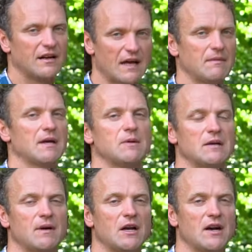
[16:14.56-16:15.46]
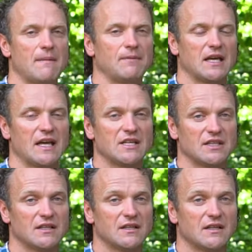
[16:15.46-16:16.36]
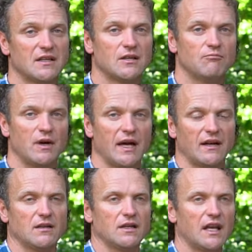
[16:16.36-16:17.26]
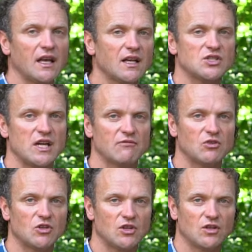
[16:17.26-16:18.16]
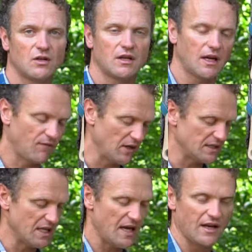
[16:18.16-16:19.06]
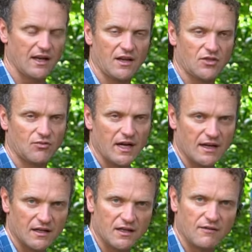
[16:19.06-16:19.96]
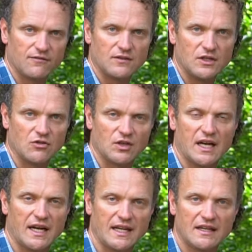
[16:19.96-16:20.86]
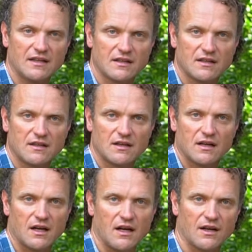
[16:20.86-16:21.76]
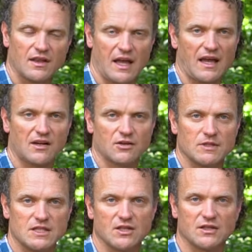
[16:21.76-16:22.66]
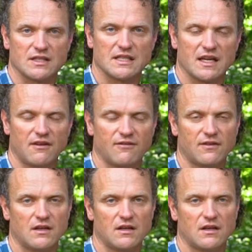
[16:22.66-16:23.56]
That might be a better application. But in general, if there's not a threat of, you know, cutting the anchor material itself,